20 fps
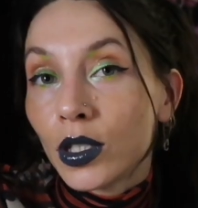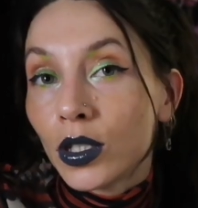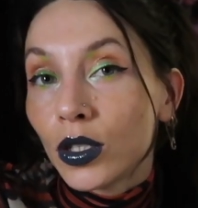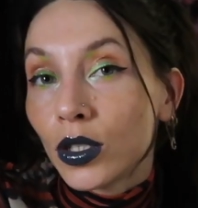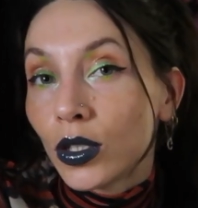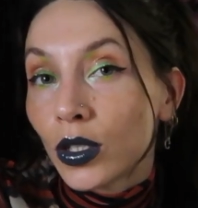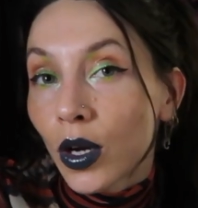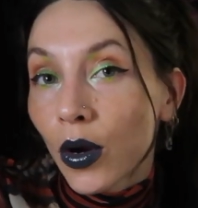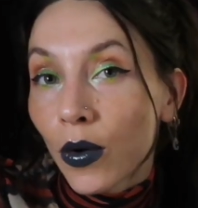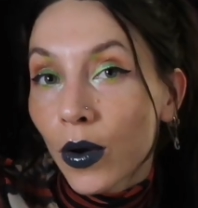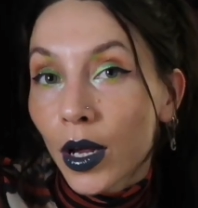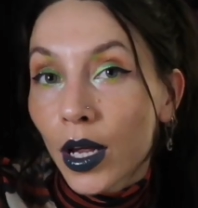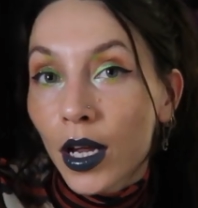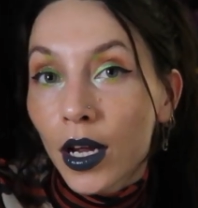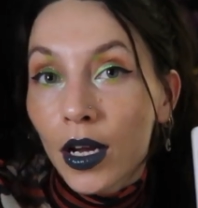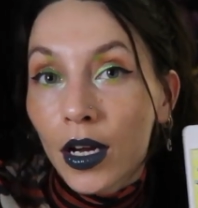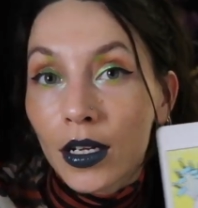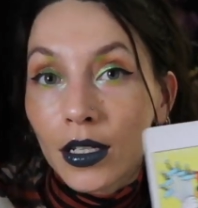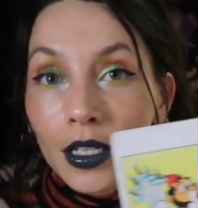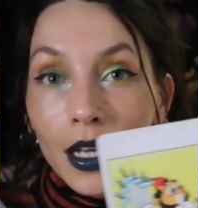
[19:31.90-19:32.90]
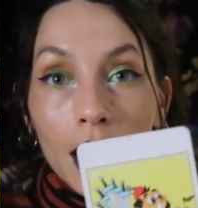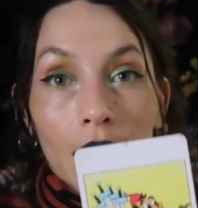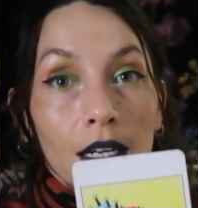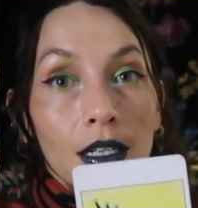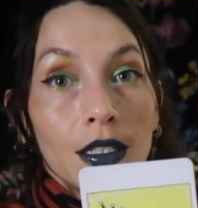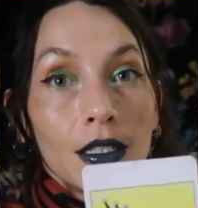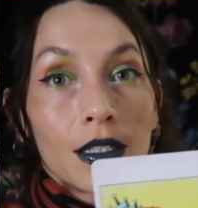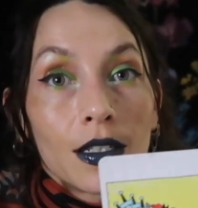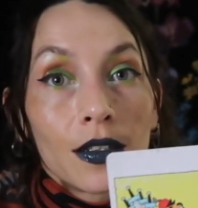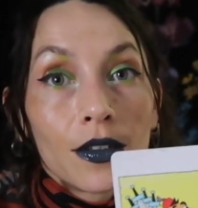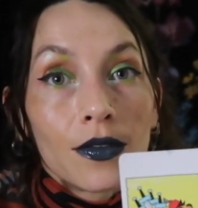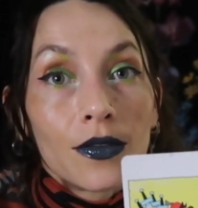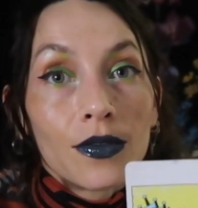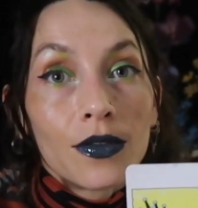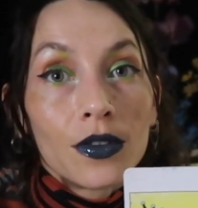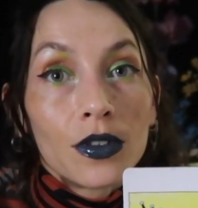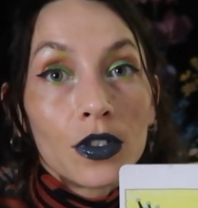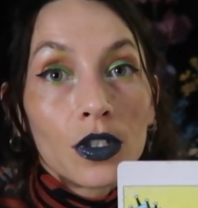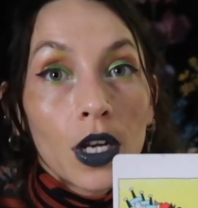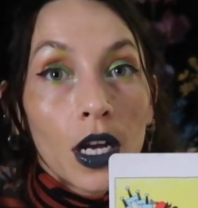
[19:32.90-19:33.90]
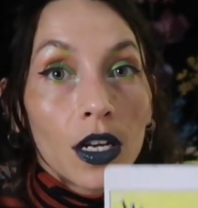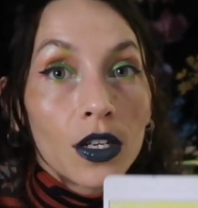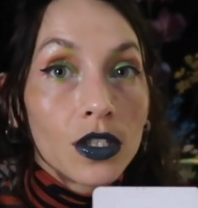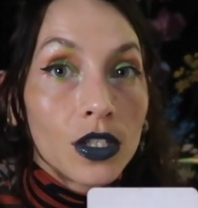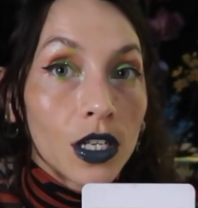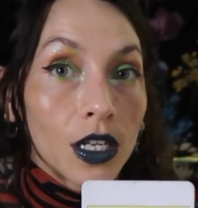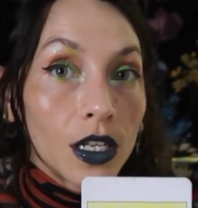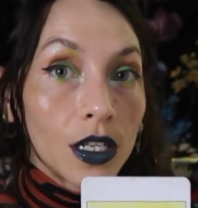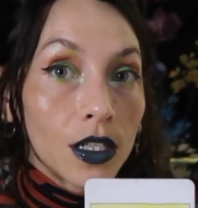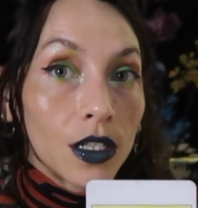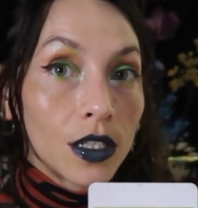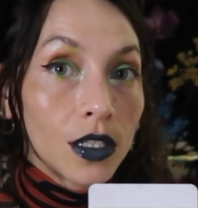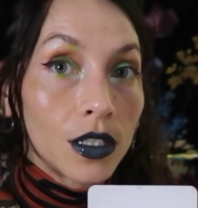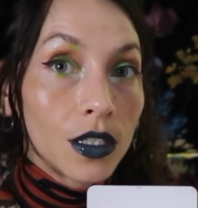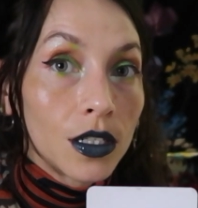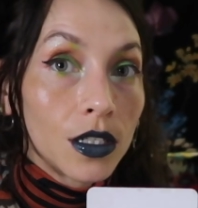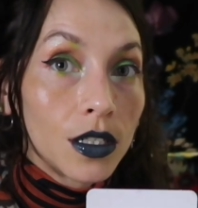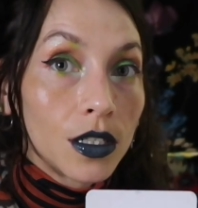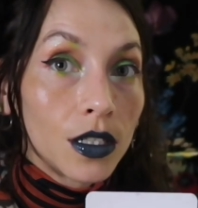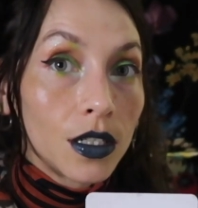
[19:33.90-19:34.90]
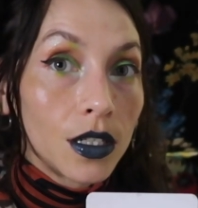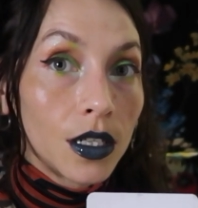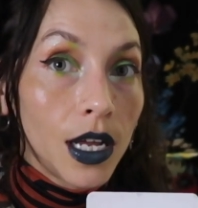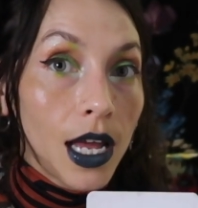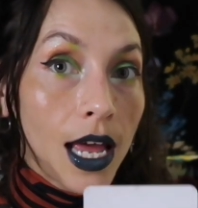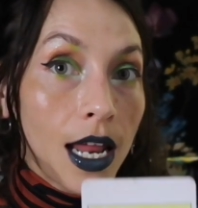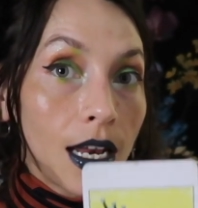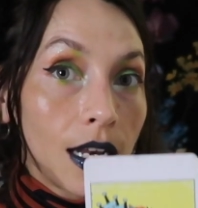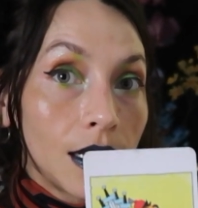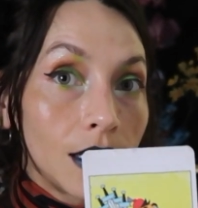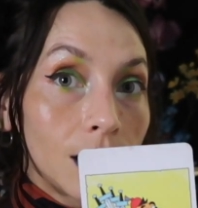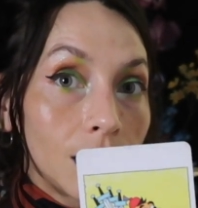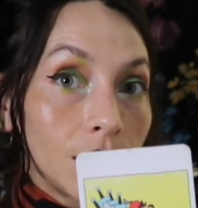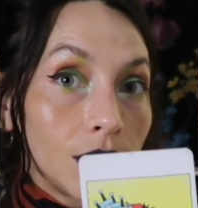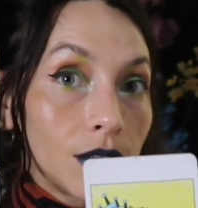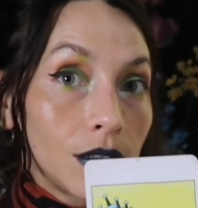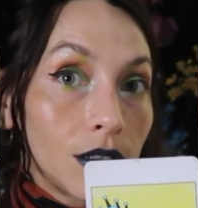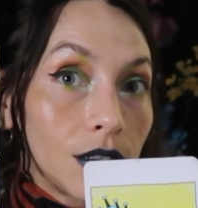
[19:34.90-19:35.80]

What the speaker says: showing signs of changing, and